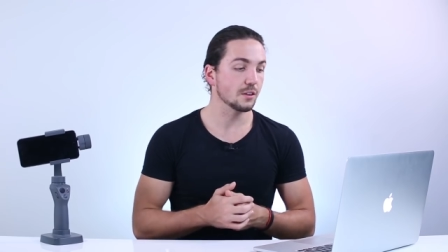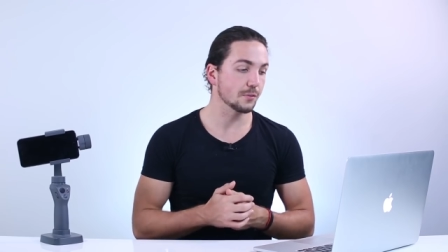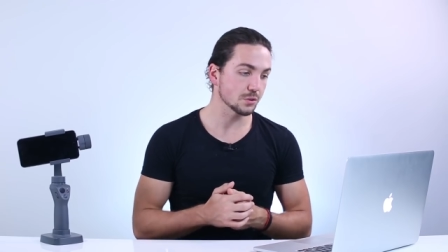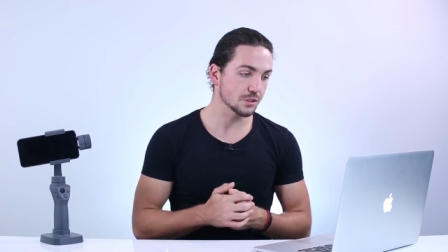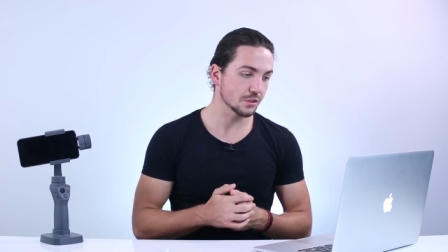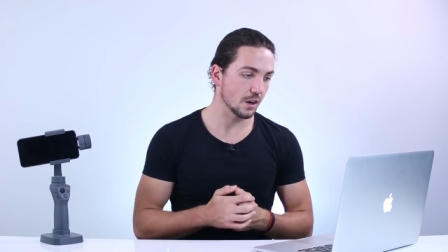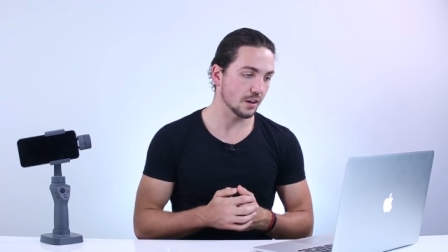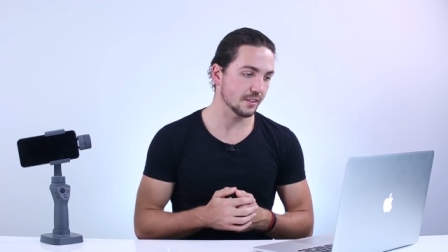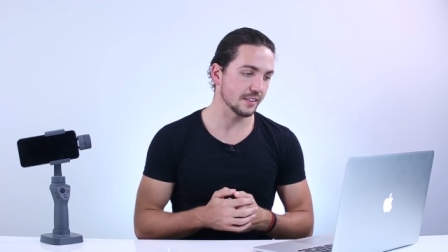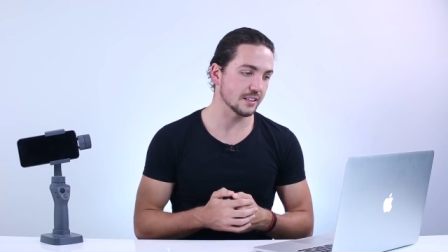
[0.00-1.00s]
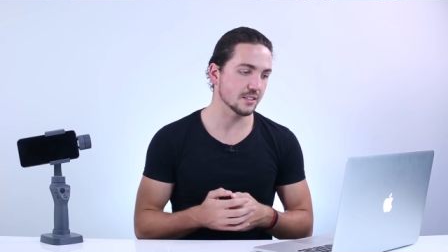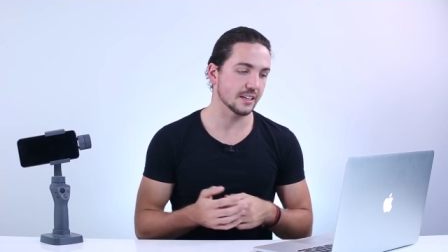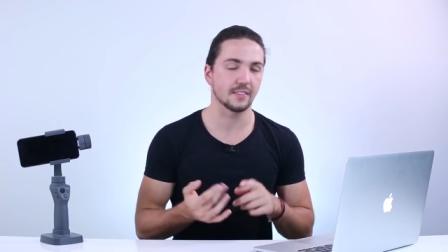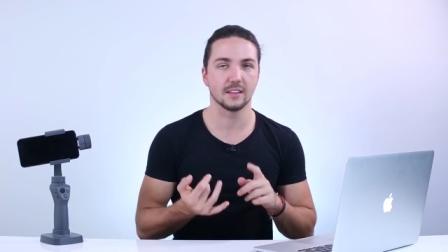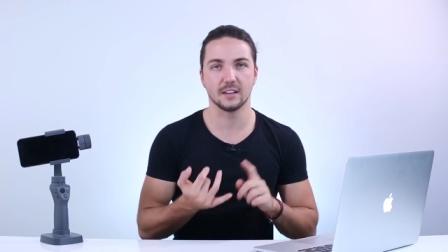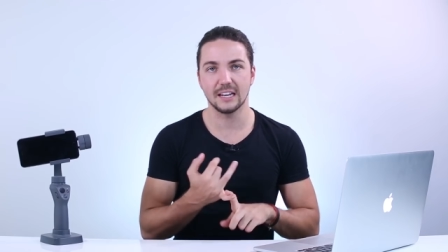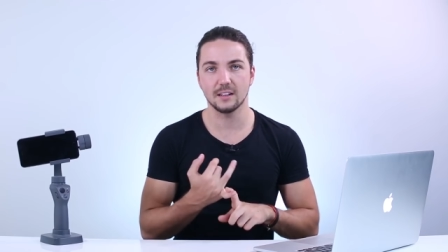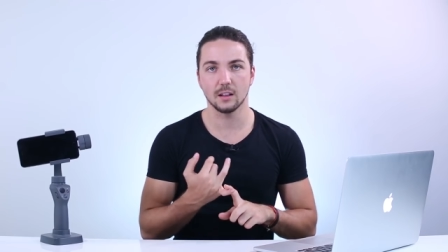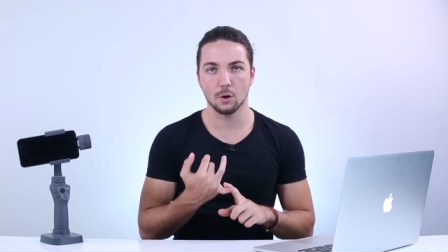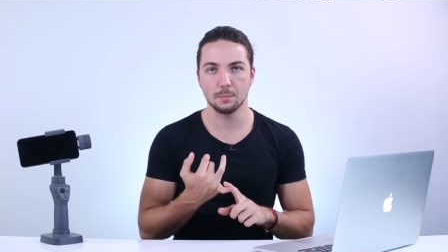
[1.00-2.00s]
You've also got things like the
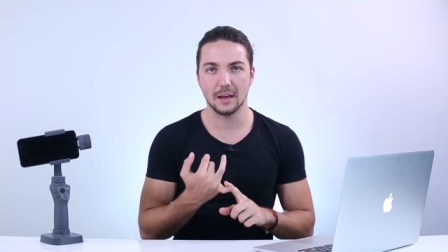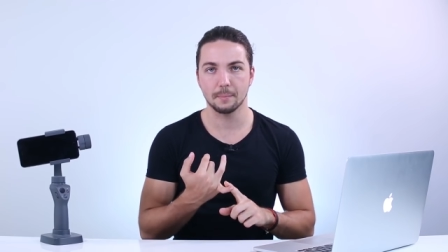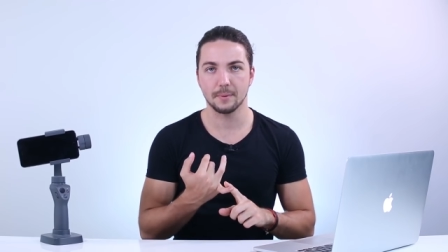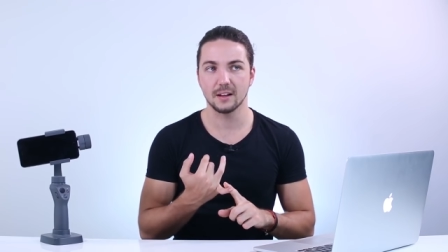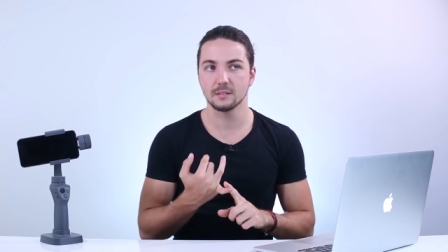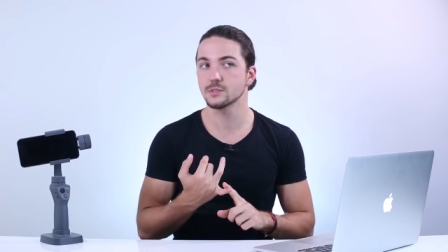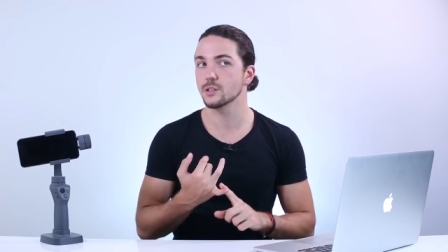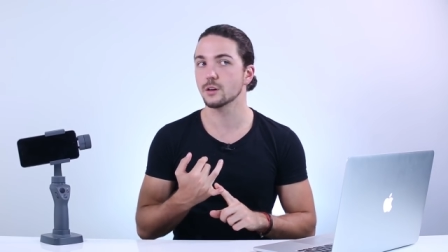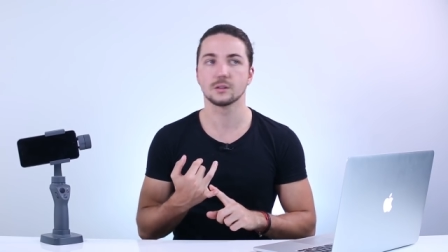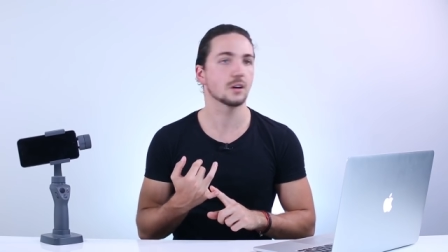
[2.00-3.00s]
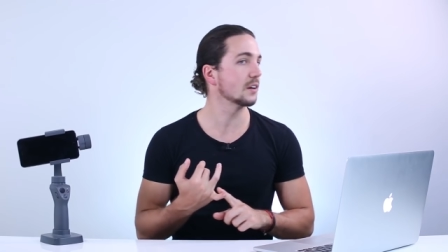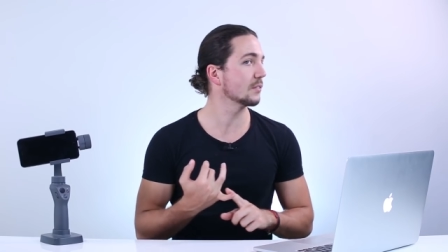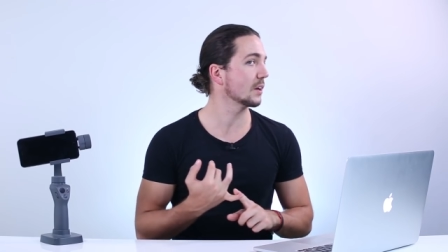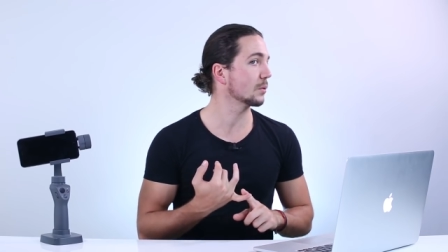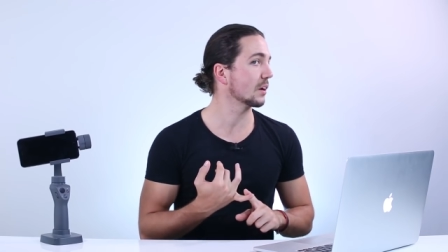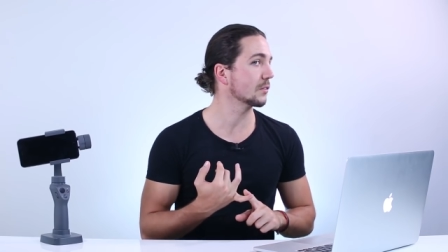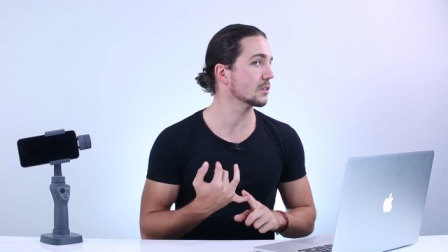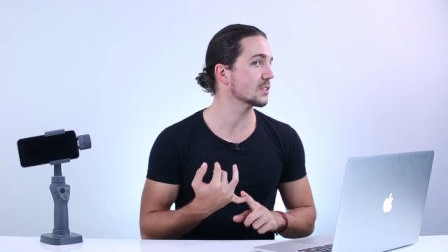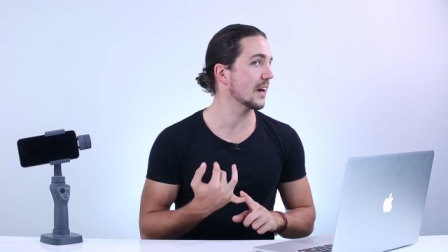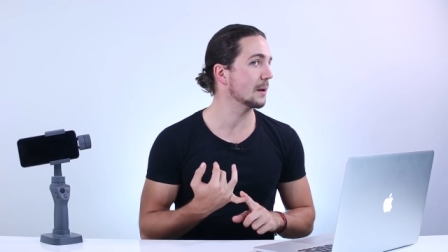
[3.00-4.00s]
neat low man bun. So kind of like what I've
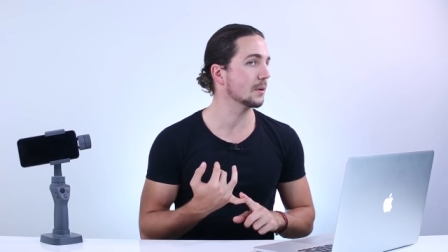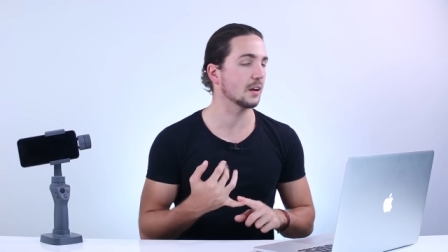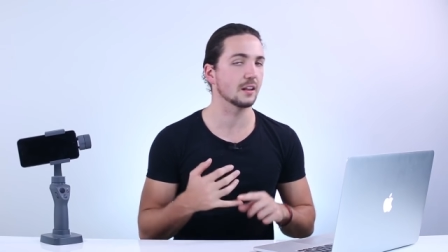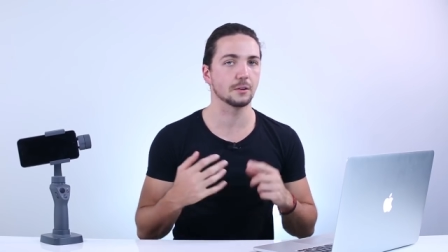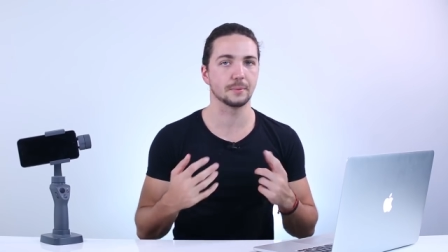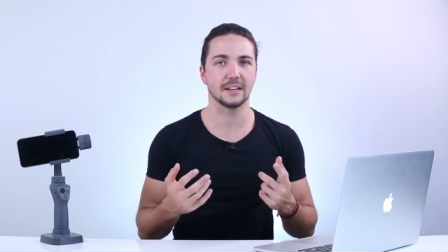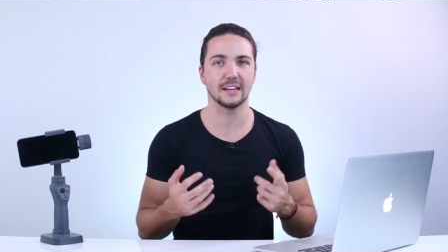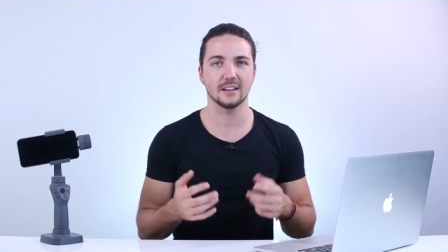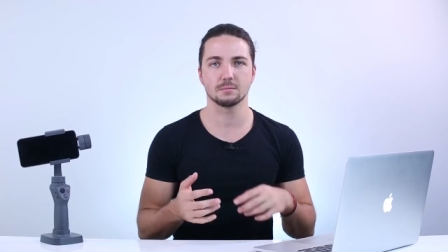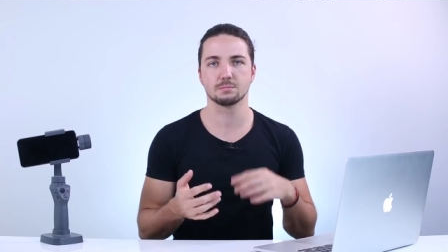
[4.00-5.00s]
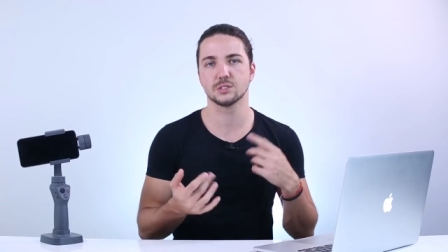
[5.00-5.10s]
got today but a little bit neater.